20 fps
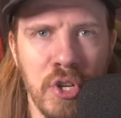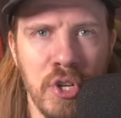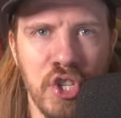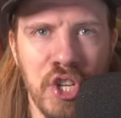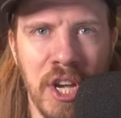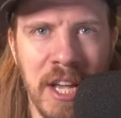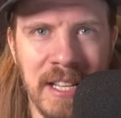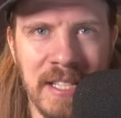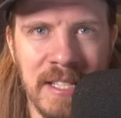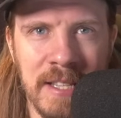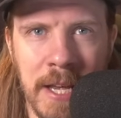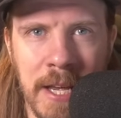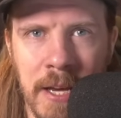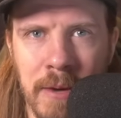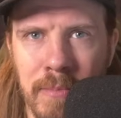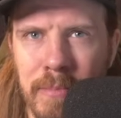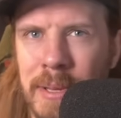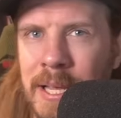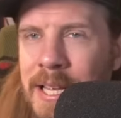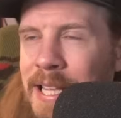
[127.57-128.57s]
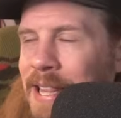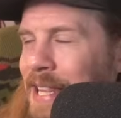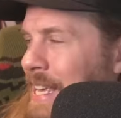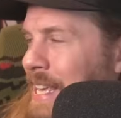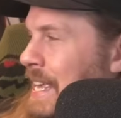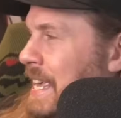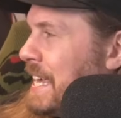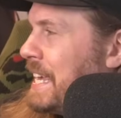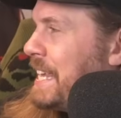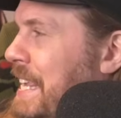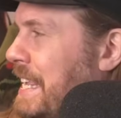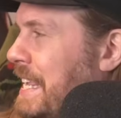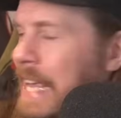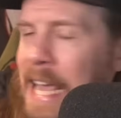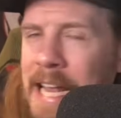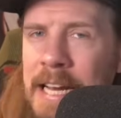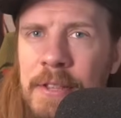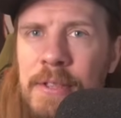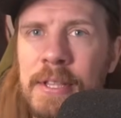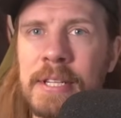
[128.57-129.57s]
chance they completely
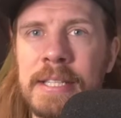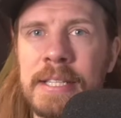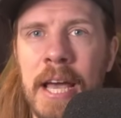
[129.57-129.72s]
yeeted the